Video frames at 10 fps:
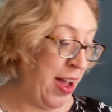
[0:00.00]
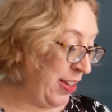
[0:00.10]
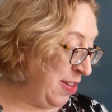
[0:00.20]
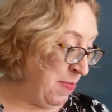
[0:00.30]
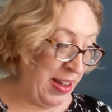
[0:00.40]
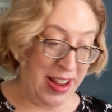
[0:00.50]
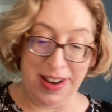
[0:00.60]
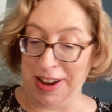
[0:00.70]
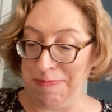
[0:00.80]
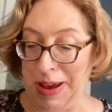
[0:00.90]
I can make a
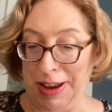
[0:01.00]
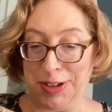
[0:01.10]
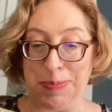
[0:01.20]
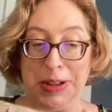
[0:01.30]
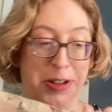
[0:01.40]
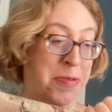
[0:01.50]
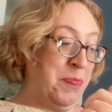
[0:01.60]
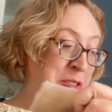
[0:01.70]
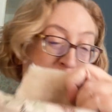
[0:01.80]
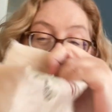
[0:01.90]
9-patch pillow.
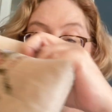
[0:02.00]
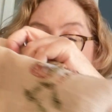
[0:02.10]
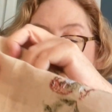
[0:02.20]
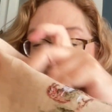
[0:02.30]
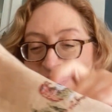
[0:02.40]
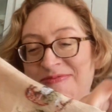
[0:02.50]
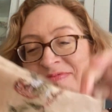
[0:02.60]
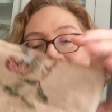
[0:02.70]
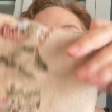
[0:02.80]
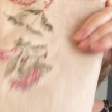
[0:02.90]
So
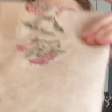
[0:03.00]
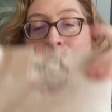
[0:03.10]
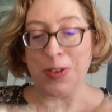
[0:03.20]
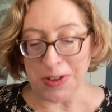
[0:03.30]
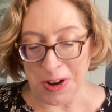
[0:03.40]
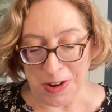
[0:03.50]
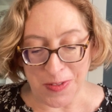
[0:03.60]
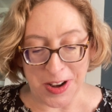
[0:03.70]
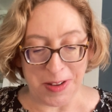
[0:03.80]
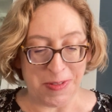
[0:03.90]
if you know of
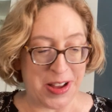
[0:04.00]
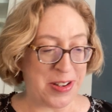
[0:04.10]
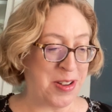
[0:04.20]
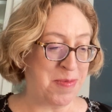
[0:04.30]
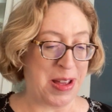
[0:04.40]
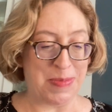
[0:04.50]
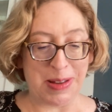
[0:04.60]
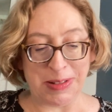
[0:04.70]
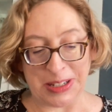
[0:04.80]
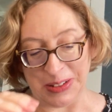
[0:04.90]
anyone who might be
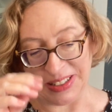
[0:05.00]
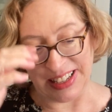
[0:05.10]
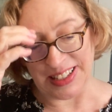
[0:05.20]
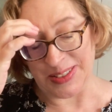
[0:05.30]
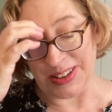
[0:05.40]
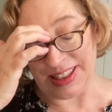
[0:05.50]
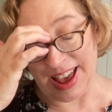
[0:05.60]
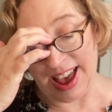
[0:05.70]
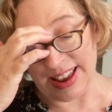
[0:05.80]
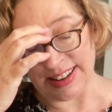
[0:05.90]
able to assist with
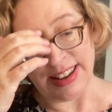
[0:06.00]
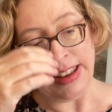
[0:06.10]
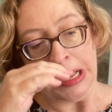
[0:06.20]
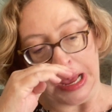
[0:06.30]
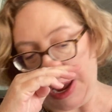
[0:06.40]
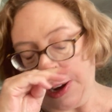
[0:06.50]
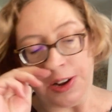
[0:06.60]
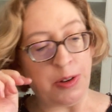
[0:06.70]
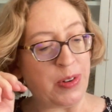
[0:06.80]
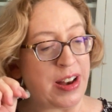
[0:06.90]
that and
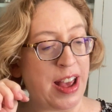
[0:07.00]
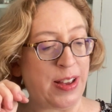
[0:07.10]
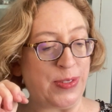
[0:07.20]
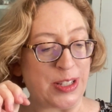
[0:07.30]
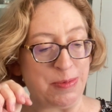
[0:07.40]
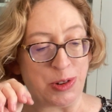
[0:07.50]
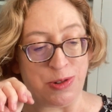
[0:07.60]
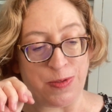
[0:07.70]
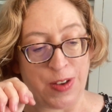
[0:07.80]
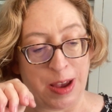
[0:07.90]
who would have some
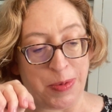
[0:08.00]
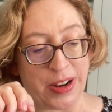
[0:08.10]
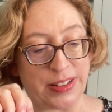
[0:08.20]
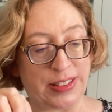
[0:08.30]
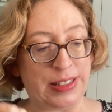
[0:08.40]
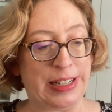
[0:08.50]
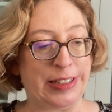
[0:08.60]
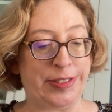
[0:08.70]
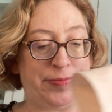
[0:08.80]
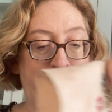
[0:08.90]
cool fabrics
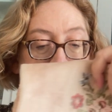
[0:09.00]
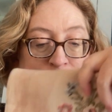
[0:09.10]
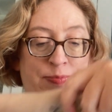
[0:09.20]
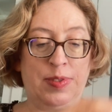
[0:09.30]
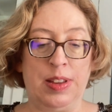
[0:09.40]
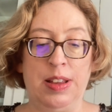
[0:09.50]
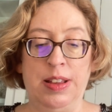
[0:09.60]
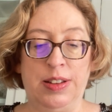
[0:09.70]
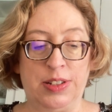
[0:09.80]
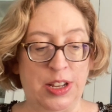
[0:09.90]

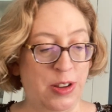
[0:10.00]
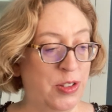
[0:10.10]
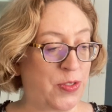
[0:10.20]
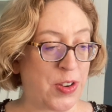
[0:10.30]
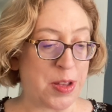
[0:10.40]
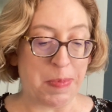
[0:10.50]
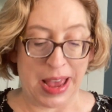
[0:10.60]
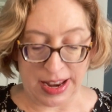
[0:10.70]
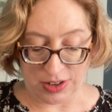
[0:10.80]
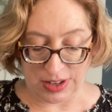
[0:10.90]
to use for the
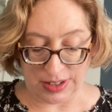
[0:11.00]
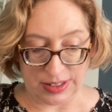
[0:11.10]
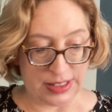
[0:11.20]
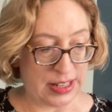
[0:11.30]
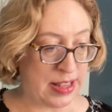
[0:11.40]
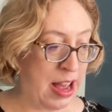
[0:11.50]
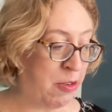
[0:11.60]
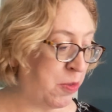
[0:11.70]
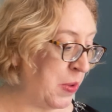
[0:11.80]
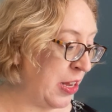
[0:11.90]
patches, that
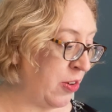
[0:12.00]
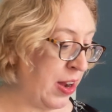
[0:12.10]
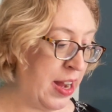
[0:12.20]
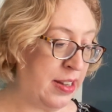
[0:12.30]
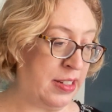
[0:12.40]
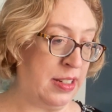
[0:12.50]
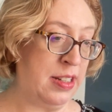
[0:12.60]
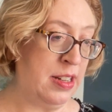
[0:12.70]
would be great.